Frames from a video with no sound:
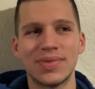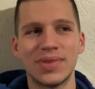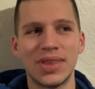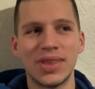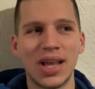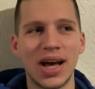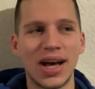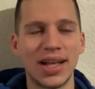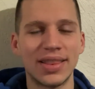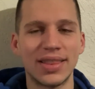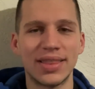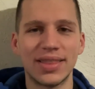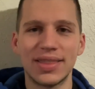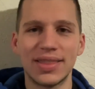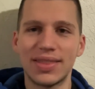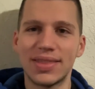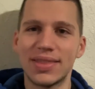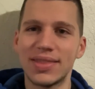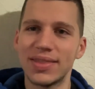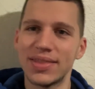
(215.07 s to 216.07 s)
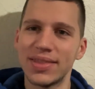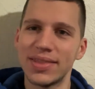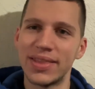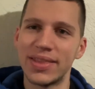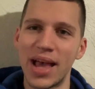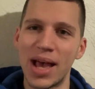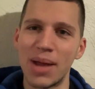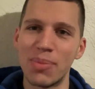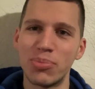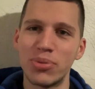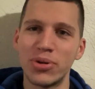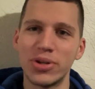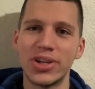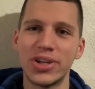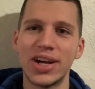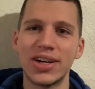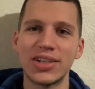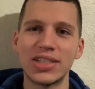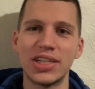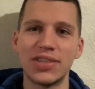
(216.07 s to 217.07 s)
not that
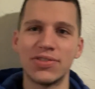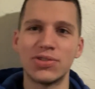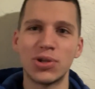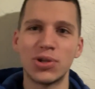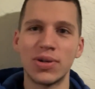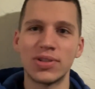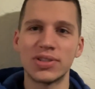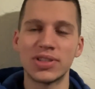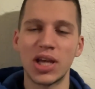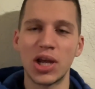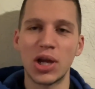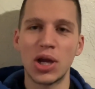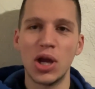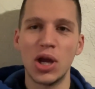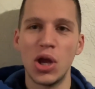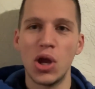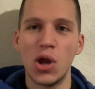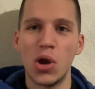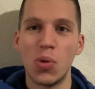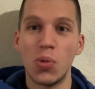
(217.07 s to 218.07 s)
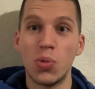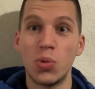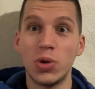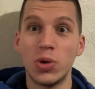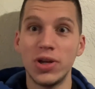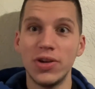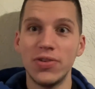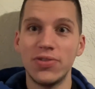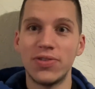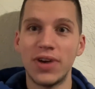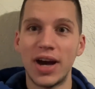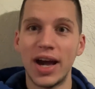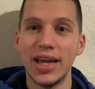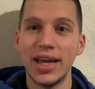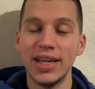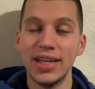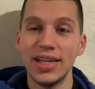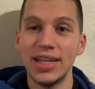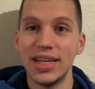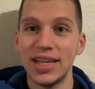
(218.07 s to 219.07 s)
productive. So I was like, what if
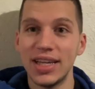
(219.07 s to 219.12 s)
I